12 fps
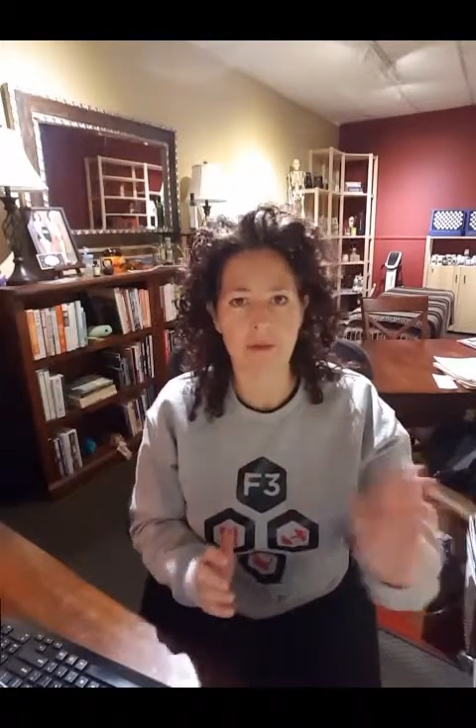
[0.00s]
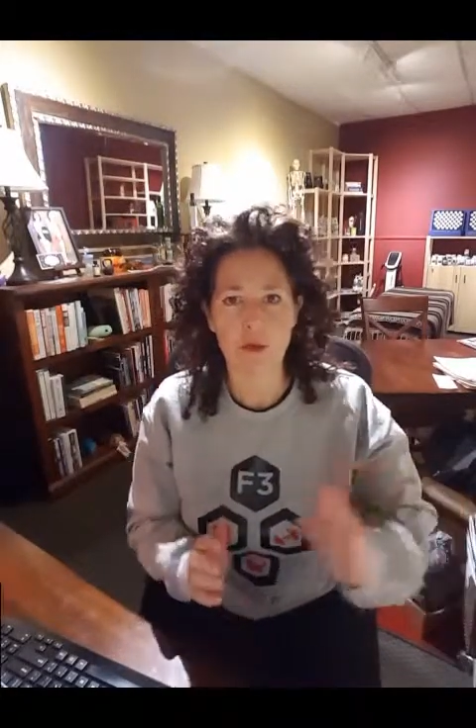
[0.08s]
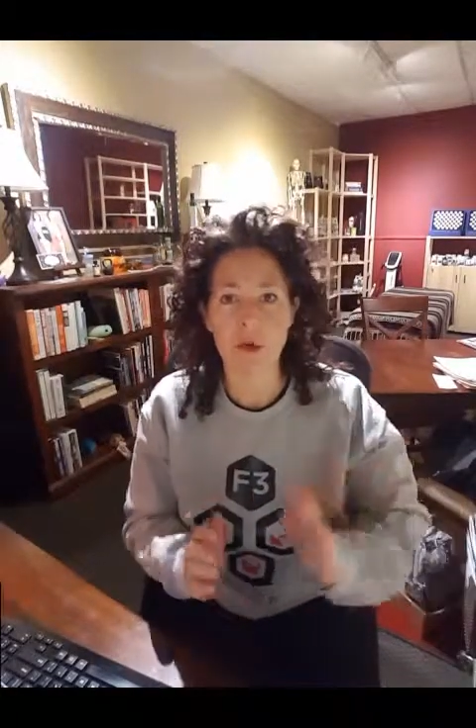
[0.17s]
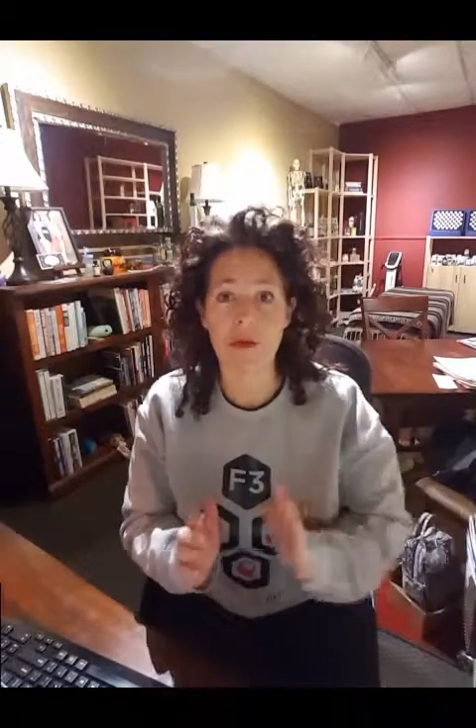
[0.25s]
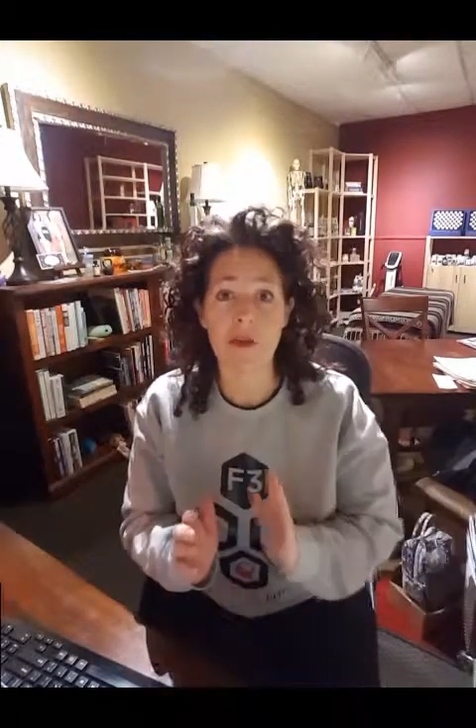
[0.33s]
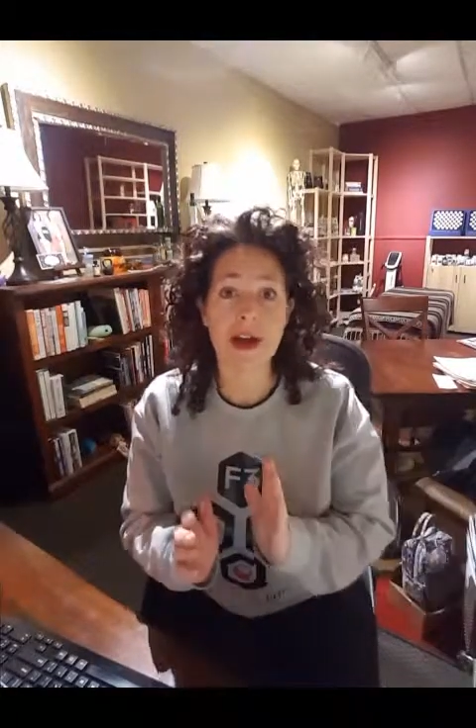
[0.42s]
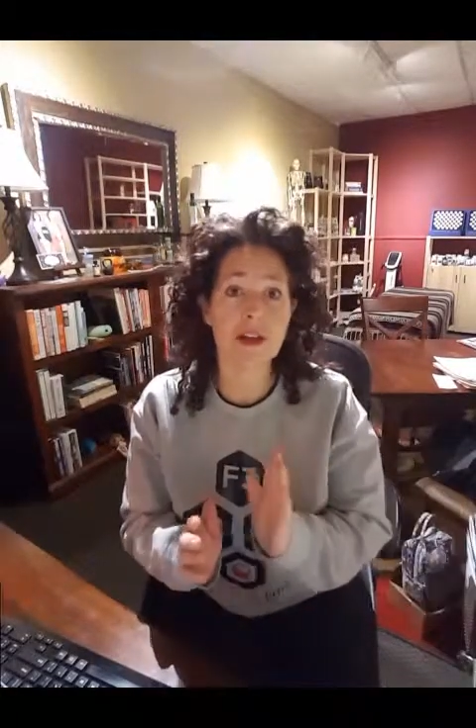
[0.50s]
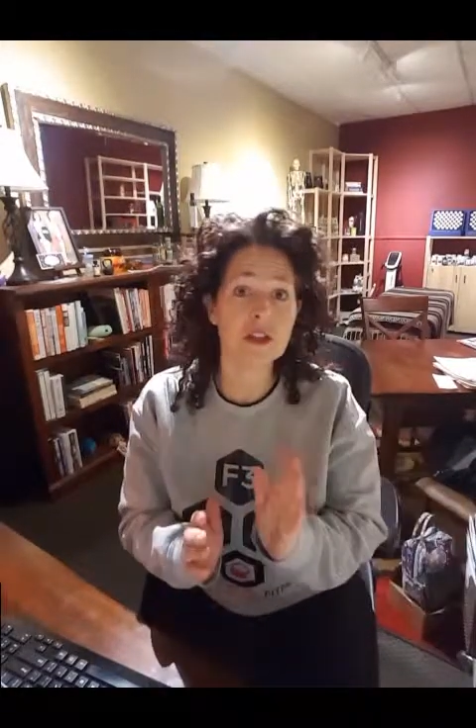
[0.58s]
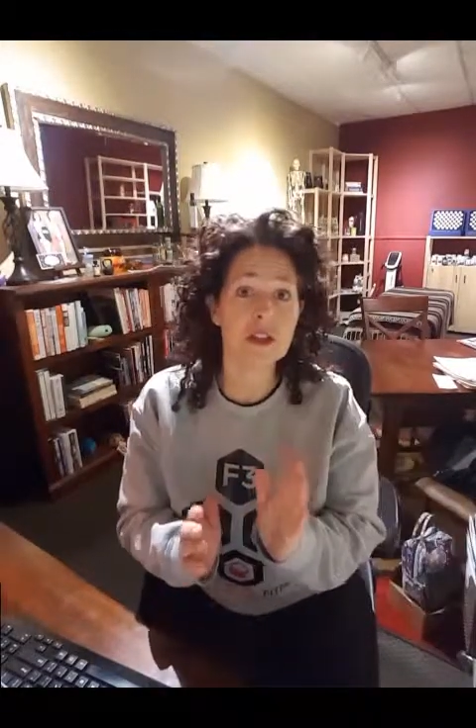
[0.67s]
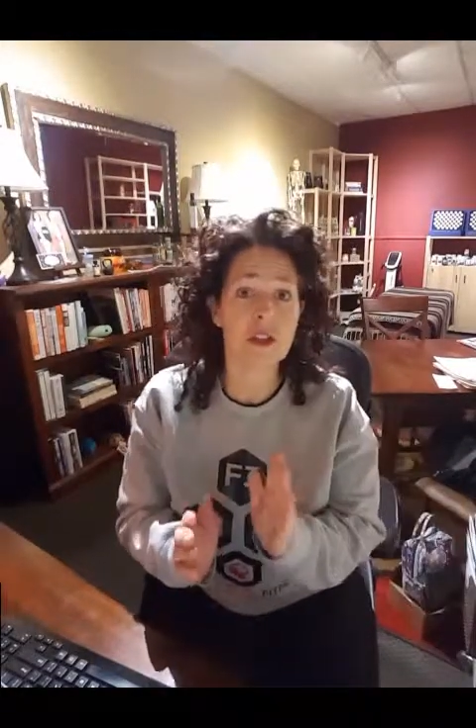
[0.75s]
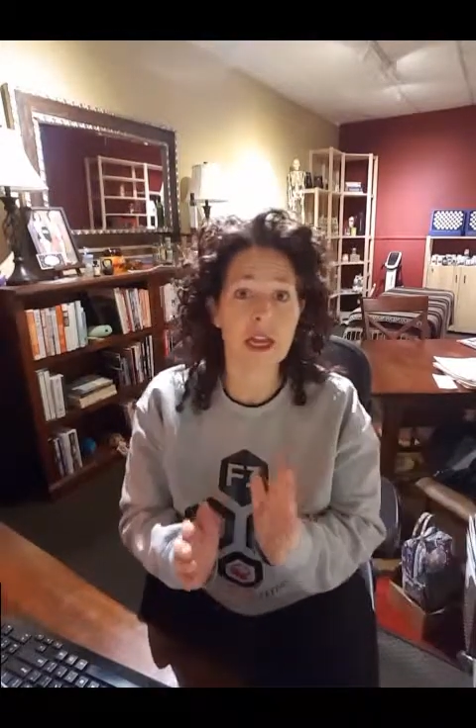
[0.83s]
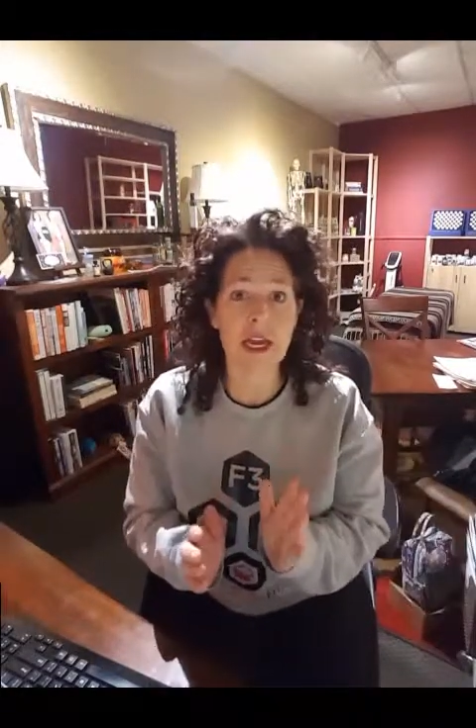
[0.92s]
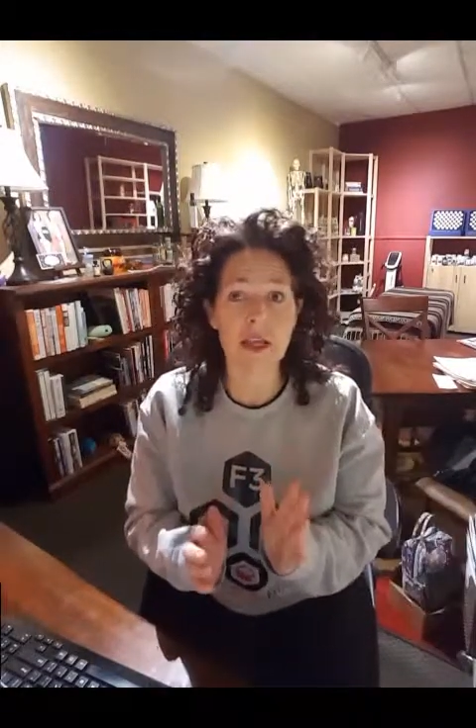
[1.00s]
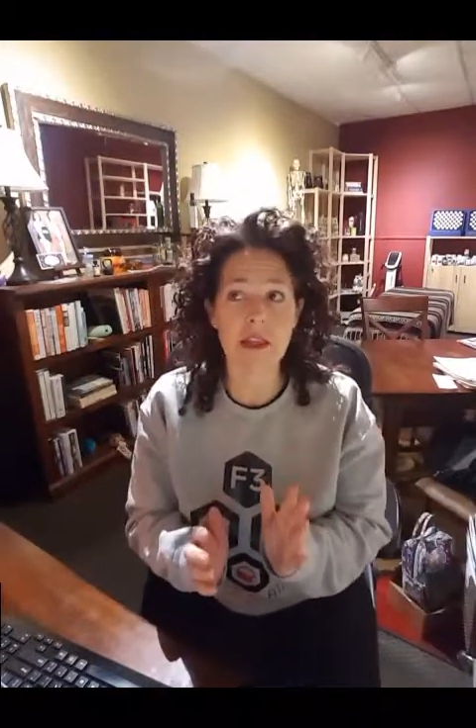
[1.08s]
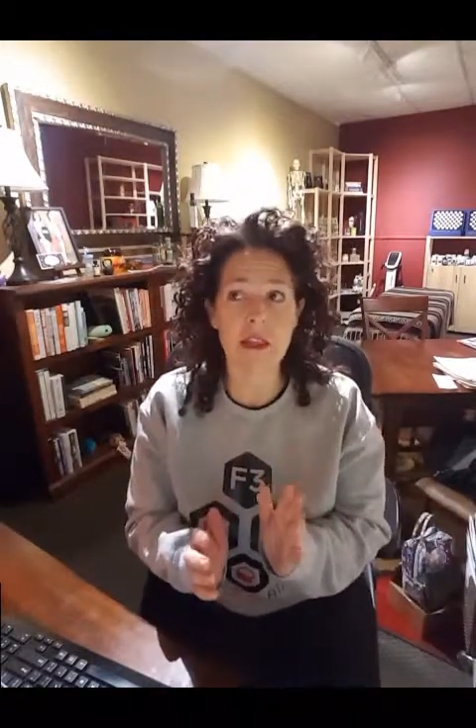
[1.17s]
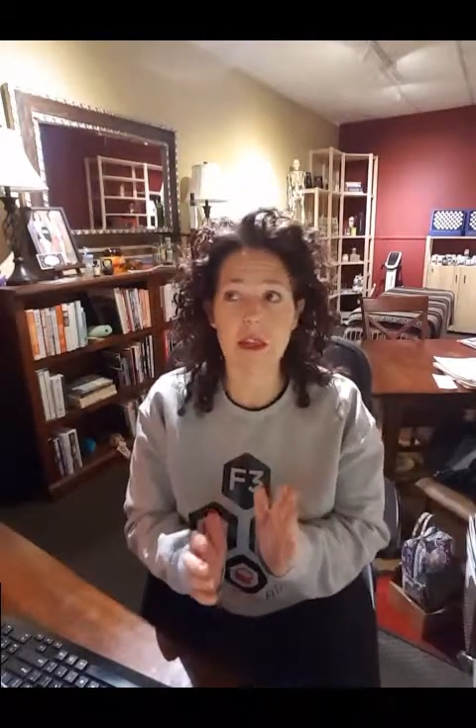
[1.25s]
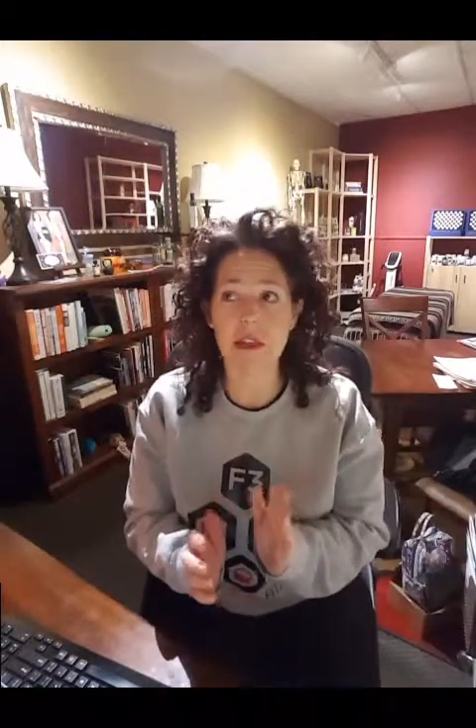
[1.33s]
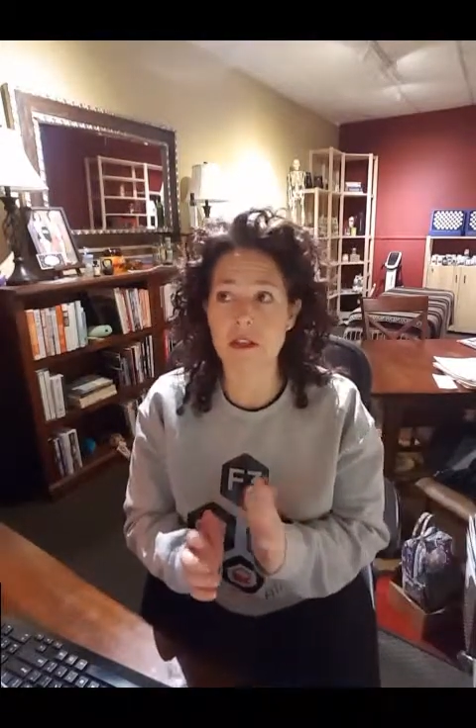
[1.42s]
Or if I just take
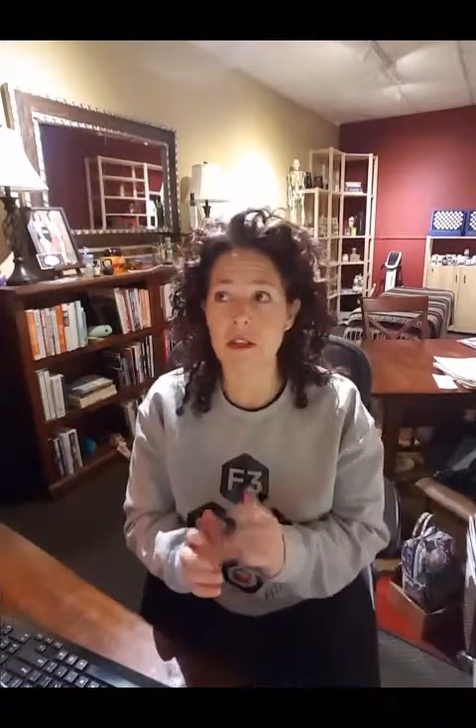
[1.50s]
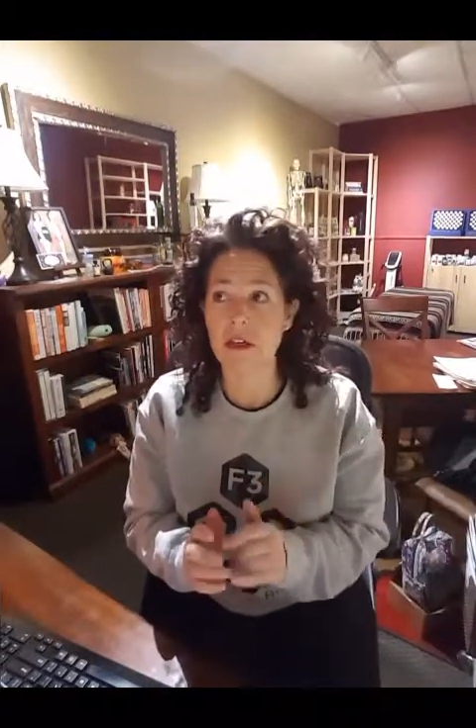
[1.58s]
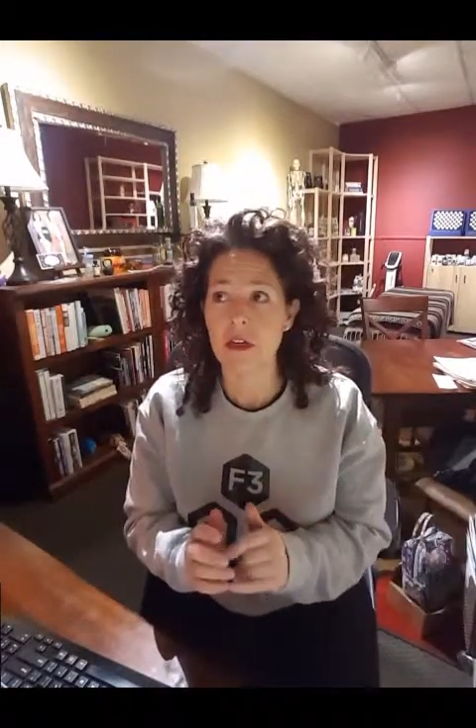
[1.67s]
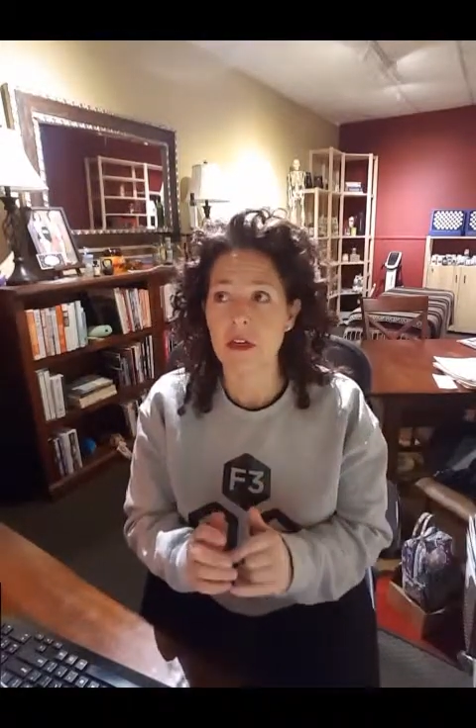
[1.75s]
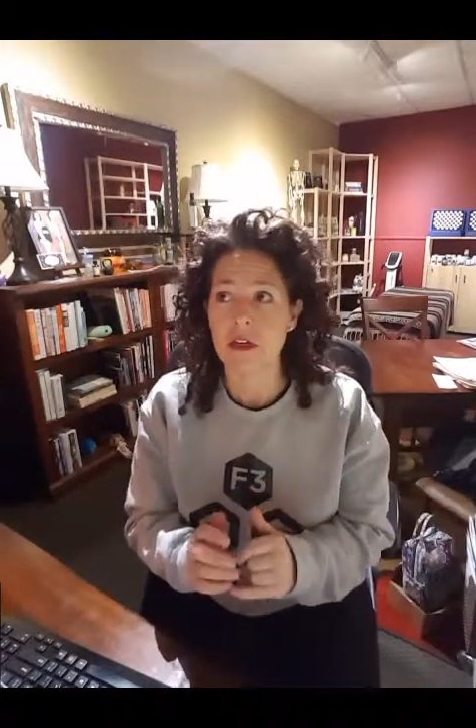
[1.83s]
this